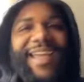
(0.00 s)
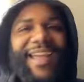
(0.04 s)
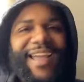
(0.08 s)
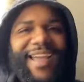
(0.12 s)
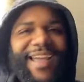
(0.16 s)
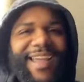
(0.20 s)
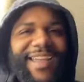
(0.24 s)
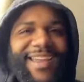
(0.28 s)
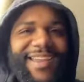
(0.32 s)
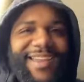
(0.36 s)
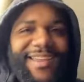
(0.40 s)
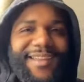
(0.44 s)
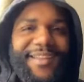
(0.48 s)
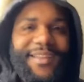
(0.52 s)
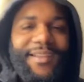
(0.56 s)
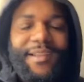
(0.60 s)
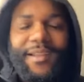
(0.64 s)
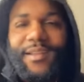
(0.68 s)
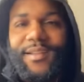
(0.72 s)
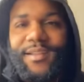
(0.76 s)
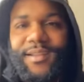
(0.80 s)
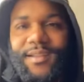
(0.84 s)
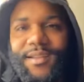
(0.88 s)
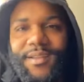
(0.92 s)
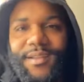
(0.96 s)
Hey,
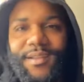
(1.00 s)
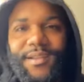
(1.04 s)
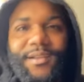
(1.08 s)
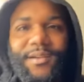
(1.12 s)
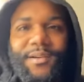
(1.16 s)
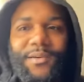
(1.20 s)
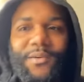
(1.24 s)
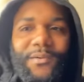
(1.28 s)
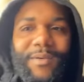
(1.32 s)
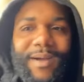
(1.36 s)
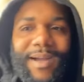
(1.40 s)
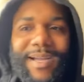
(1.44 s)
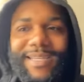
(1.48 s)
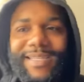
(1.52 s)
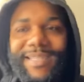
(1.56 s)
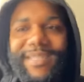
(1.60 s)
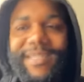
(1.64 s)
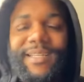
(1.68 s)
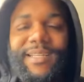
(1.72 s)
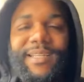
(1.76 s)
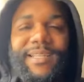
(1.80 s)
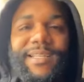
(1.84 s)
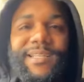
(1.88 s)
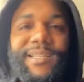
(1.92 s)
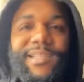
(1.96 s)
watch
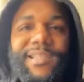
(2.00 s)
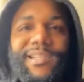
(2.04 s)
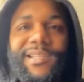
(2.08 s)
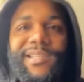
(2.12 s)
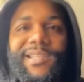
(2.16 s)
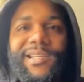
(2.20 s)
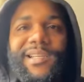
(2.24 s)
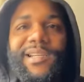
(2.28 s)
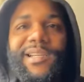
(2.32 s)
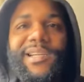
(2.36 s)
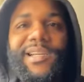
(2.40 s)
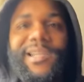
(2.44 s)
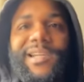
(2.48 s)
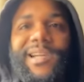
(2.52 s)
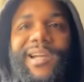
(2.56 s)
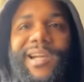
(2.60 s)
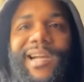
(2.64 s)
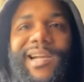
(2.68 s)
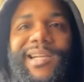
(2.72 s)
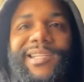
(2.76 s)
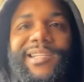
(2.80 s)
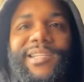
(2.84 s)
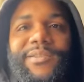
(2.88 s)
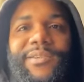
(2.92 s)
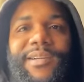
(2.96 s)
this.
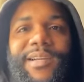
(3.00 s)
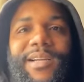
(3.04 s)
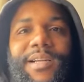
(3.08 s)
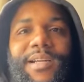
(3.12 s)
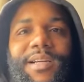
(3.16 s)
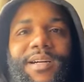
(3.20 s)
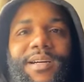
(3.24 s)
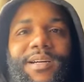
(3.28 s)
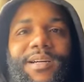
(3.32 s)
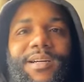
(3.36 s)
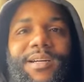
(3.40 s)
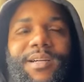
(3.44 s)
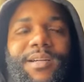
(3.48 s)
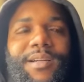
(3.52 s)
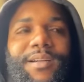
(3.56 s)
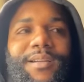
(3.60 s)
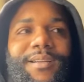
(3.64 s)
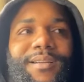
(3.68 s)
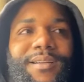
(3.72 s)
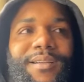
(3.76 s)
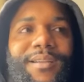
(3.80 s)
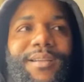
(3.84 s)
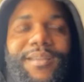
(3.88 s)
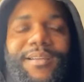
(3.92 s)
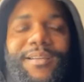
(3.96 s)
I swear to God,
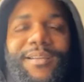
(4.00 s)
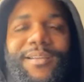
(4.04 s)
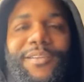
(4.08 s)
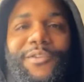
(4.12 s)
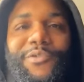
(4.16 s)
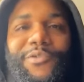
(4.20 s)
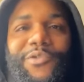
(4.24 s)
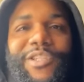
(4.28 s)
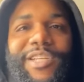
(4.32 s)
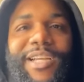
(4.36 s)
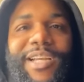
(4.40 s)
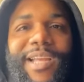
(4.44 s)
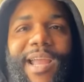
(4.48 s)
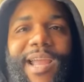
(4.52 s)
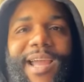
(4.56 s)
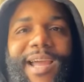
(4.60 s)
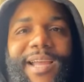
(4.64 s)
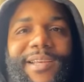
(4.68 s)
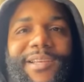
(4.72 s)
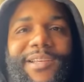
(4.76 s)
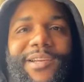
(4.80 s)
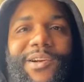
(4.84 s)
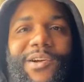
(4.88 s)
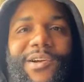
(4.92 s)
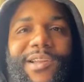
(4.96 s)
you just
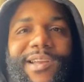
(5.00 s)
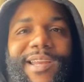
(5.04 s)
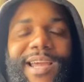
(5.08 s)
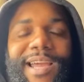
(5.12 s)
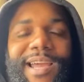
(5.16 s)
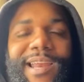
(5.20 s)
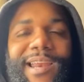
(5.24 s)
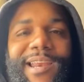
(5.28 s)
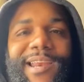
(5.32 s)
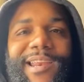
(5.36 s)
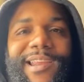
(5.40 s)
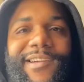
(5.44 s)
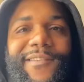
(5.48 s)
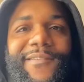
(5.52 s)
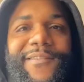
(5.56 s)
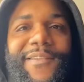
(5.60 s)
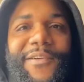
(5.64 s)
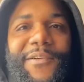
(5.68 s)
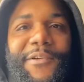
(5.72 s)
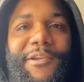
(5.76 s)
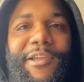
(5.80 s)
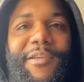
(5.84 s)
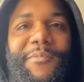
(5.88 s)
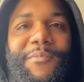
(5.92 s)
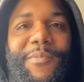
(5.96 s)
got dumped out in
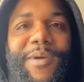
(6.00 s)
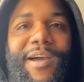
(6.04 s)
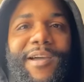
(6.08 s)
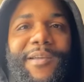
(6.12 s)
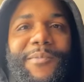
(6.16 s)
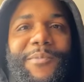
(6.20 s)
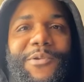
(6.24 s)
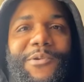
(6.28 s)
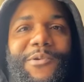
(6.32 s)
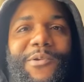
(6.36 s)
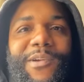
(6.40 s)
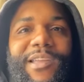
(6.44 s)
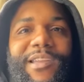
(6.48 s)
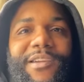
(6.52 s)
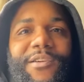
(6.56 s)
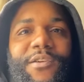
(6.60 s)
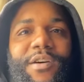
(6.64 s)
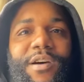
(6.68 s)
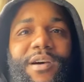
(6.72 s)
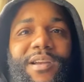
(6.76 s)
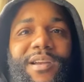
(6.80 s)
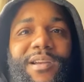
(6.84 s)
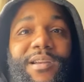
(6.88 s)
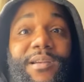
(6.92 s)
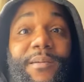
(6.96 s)
Evergreen Bottom. You and your
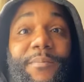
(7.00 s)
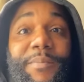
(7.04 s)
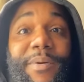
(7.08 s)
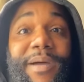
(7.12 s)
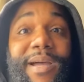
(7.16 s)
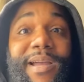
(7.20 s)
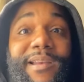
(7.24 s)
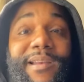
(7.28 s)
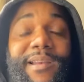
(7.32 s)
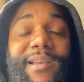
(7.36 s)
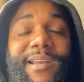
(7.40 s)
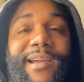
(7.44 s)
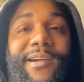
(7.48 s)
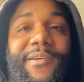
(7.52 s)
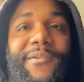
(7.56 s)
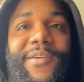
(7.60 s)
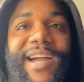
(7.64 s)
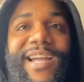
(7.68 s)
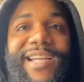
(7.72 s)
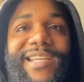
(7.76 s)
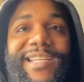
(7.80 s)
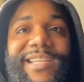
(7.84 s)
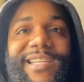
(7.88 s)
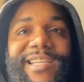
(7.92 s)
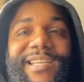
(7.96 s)
other little partner. Now
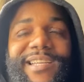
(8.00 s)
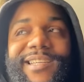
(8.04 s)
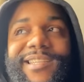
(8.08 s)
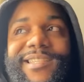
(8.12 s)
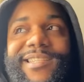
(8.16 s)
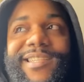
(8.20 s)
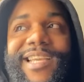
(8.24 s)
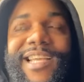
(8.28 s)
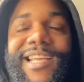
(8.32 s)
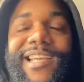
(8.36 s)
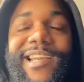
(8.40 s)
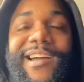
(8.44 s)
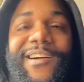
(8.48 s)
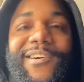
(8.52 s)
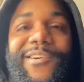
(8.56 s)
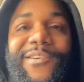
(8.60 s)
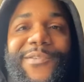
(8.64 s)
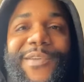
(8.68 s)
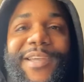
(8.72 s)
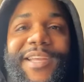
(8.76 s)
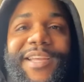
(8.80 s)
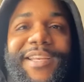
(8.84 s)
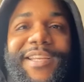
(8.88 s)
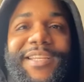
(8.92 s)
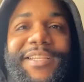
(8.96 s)
watch this. Let go
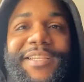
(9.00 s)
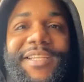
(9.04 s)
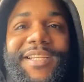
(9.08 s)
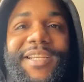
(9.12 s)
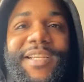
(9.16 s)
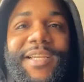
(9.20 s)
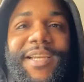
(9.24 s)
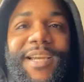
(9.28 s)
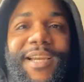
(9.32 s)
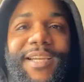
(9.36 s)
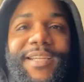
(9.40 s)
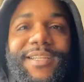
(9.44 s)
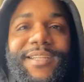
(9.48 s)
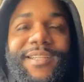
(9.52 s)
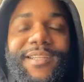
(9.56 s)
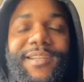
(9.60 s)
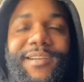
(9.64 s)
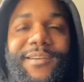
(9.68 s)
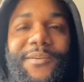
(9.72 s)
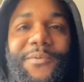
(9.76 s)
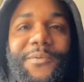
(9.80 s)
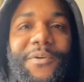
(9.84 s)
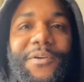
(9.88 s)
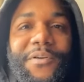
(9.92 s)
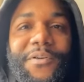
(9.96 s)
on get this shit gangster,
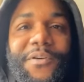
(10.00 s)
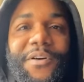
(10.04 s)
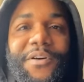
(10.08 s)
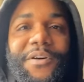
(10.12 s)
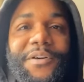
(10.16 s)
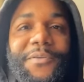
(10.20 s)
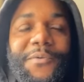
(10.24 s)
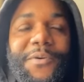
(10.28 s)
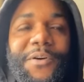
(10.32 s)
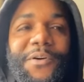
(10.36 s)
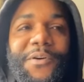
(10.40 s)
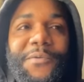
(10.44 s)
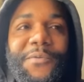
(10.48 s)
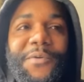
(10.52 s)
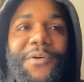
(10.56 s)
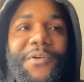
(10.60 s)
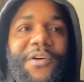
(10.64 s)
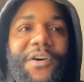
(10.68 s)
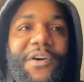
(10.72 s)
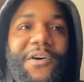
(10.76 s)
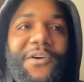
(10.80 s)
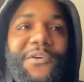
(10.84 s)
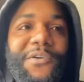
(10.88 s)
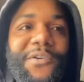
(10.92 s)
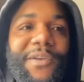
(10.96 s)
cause we don't we don't
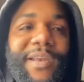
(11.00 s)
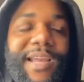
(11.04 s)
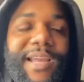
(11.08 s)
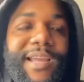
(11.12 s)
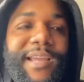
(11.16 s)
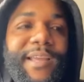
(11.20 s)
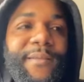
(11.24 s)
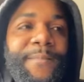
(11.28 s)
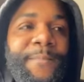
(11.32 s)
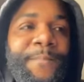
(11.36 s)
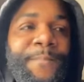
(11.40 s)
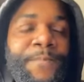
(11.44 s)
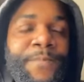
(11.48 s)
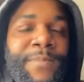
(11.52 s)
hold name.